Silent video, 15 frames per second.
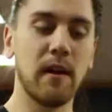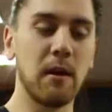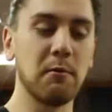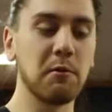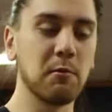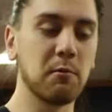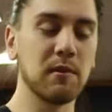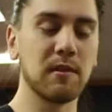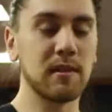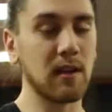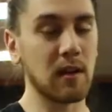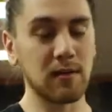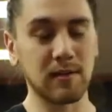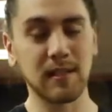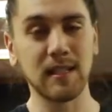how we would
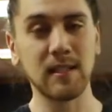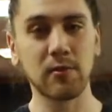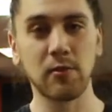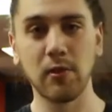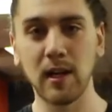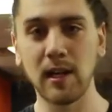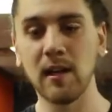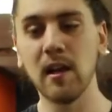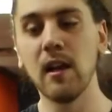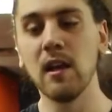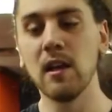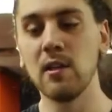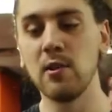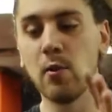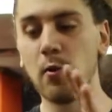start to integrate
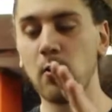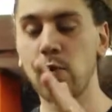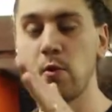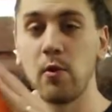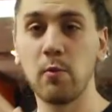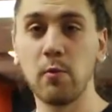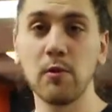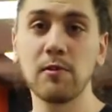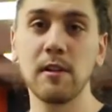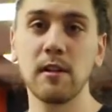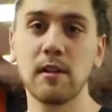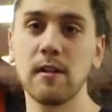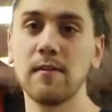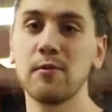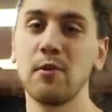your
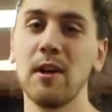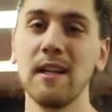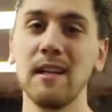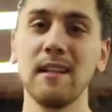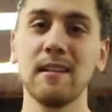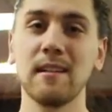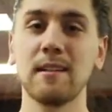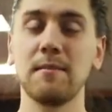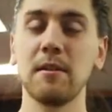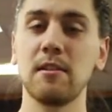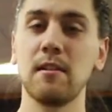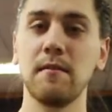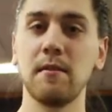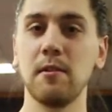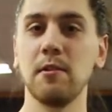rotator cuff training,
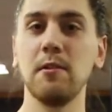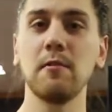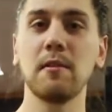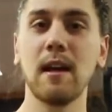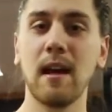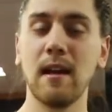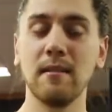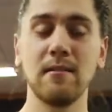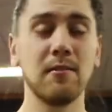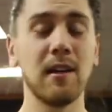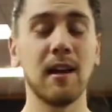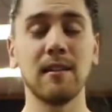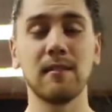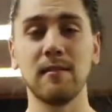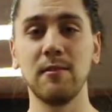especially for your youth guys. You
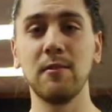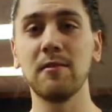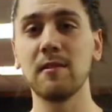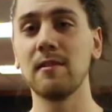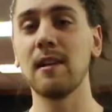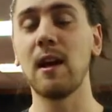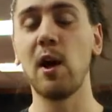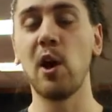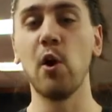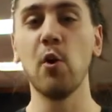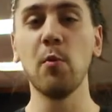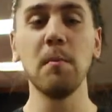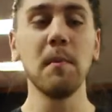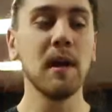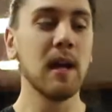guys can use this at
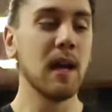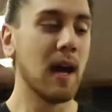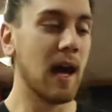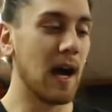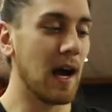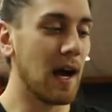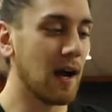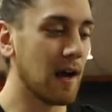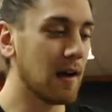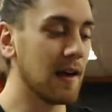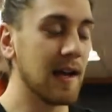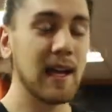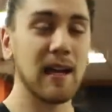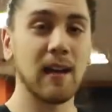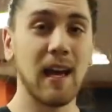home.
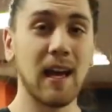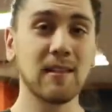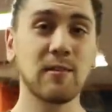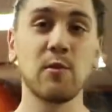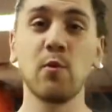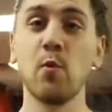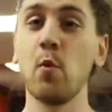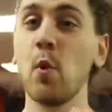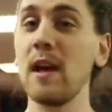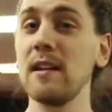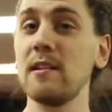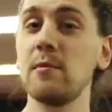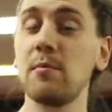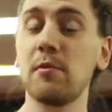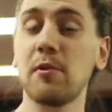And as to when
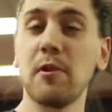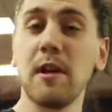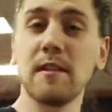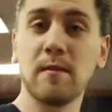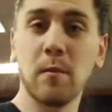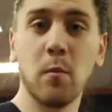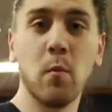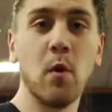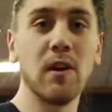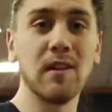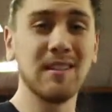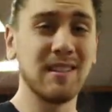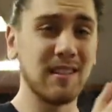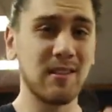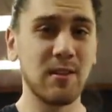to progress from one
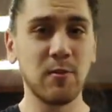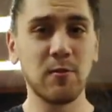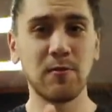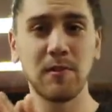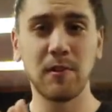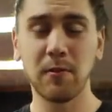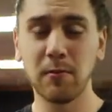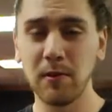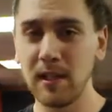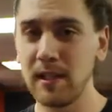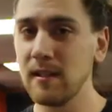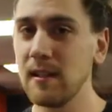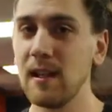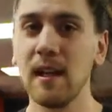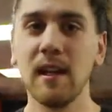to two to
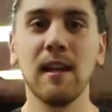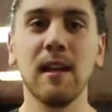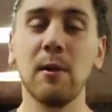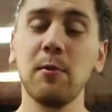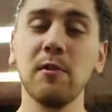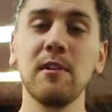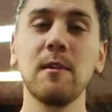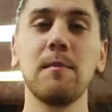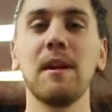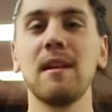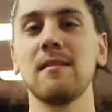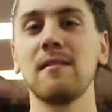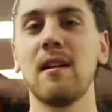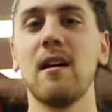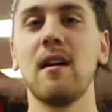three, it really
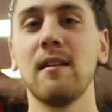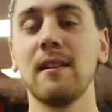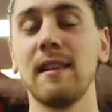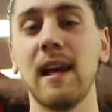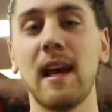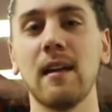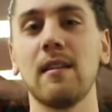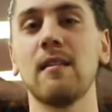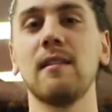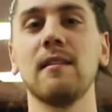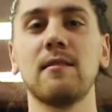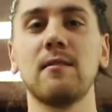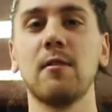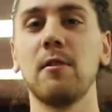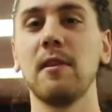depends on the athlete.
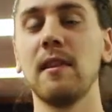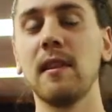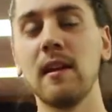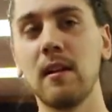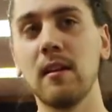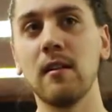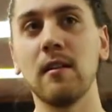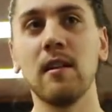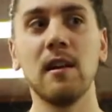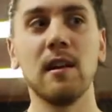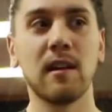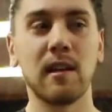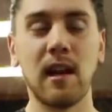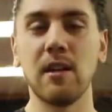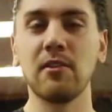So in their
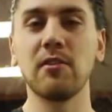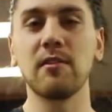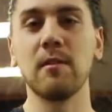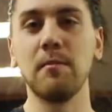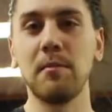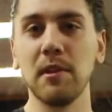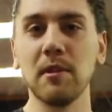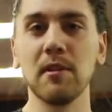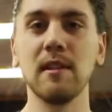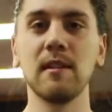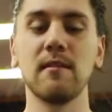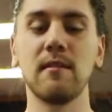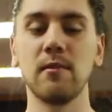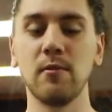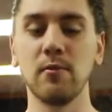conscious ability
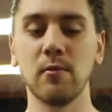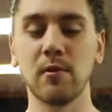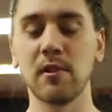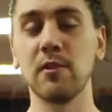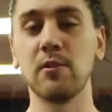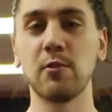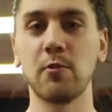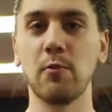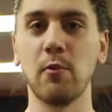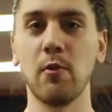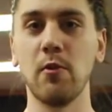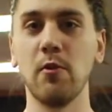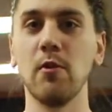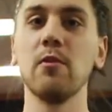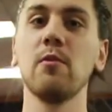to
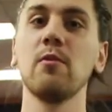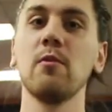control